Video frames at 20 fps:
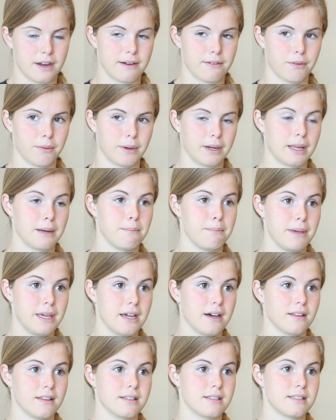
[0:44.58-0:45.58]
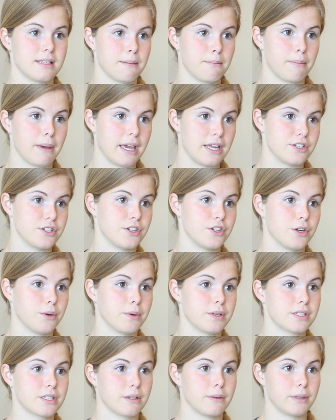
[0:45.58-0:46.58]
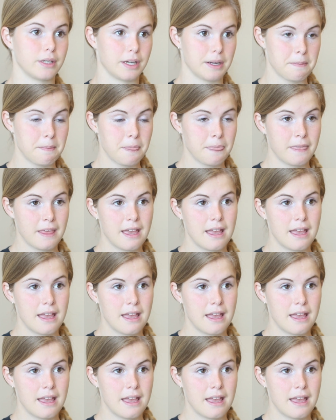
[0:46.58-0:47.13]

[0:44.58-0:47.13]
that everyone can be on the same page and know what's going on.